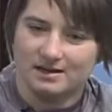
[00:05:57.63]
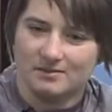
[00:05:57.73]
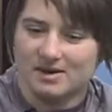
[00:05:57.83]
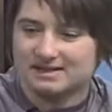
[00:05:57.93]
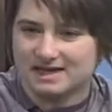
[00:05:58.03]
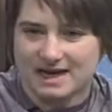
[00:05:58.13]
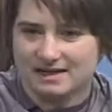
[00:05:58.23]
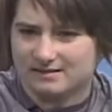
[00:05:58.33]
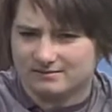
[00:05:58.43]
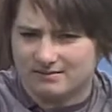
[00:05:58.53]
my
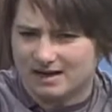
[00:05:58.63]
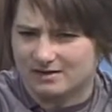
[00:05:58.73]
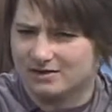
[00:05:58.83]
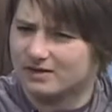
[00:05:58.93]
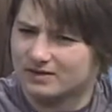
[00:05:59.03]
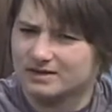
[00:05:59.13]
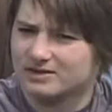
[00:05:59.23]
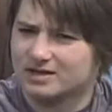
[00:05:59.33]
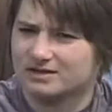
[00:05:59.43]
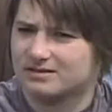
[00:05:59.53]
dad, I don't know,
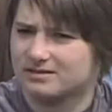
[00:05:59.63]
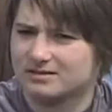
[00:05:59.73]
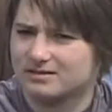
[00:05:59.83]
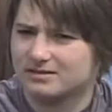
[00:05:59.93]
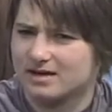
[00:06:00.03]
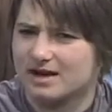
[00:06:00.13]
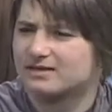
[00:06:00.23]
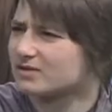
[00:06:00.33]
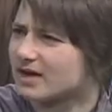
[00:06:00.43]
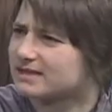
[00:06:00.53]

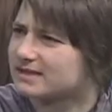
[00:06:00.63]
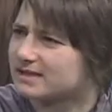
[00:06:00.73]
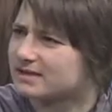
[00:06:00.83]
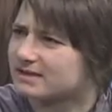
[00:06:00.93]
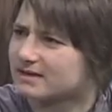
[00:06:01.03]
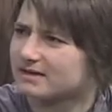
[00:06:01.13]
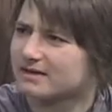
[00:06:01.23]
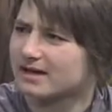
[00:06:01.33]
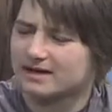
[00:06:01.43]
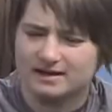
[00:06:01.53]
he's crazy. I
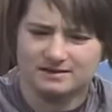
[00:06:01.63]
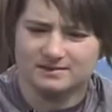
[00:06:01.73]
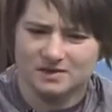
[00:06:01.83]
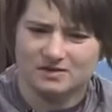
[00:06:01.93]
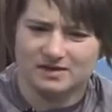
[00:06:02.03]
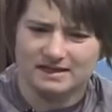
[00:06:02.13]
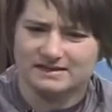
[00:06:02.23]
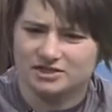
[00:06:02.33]
think I get some of the crazy